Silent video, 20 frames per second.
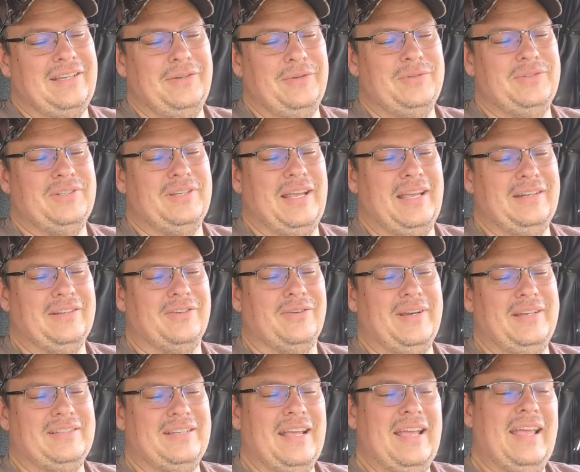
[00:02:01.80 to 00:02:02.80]
huge
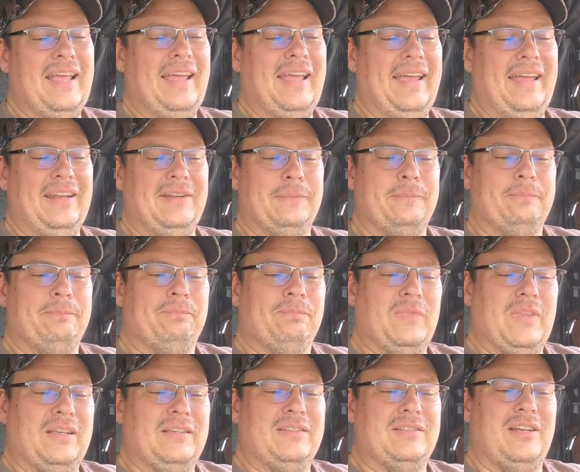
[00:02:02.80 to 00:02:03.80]
increase. And
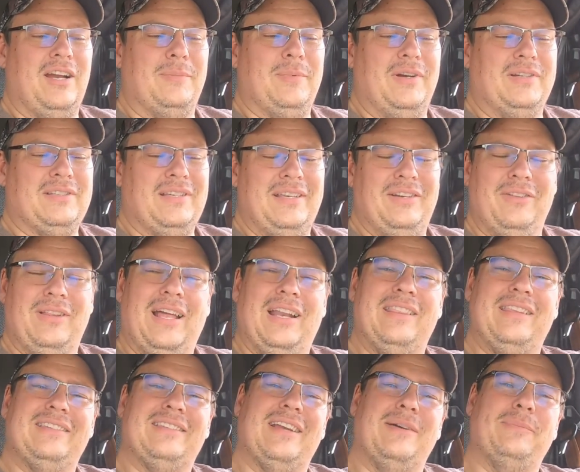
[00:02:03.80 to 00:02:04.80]
Starbucks, you know, a lot
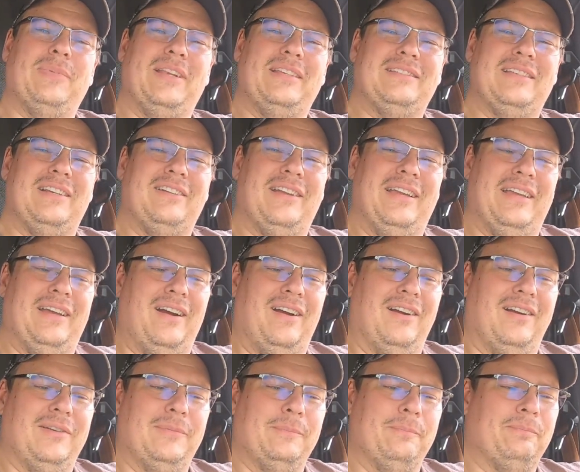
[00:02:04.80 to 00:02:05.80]
of these companies that are hit
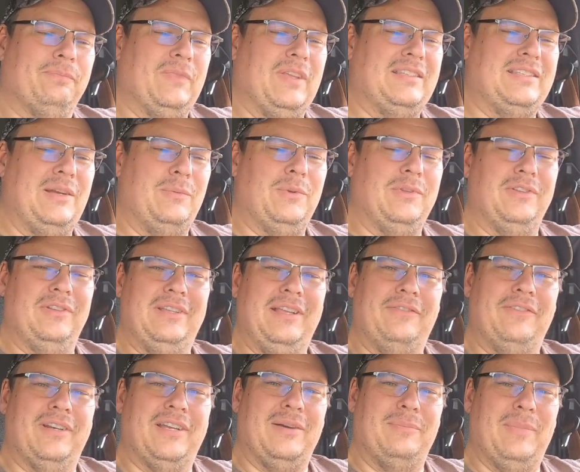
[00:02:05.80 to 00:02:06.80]
hard, they say, well, they'll
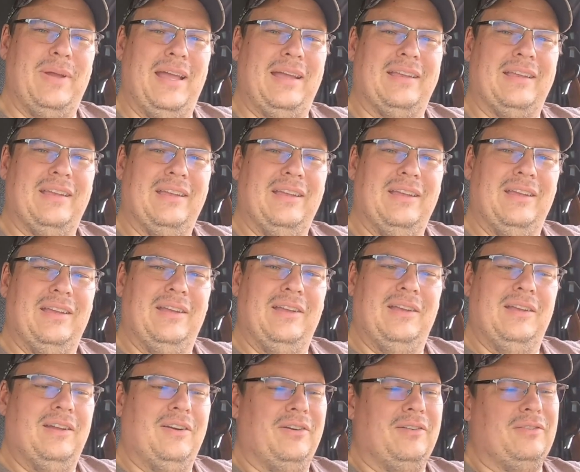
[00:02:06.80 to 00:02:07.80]
never come back.
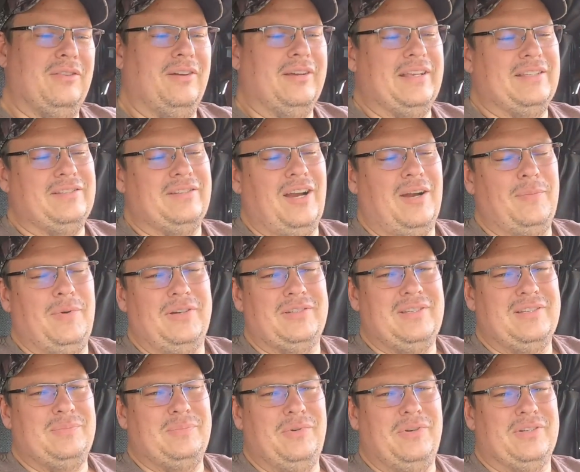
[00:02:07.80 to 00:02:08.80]
Or look at
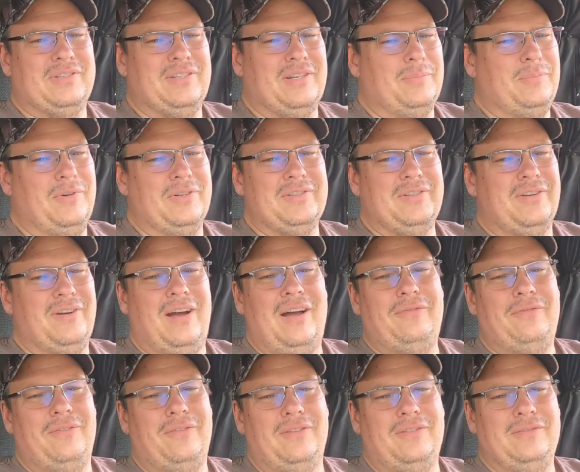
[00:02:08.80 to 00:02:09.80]
Starbucks' books. Their books are
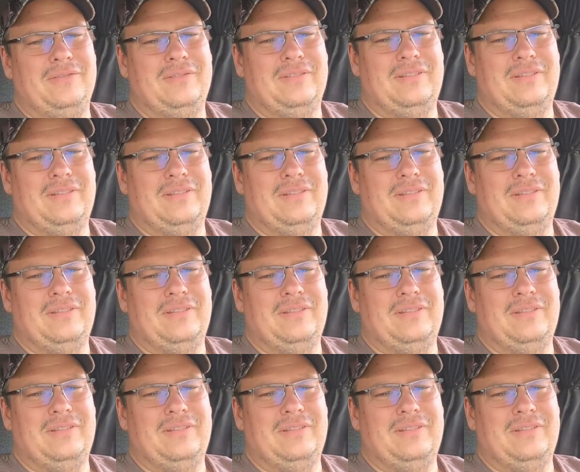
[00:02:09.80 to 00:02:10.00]
awful.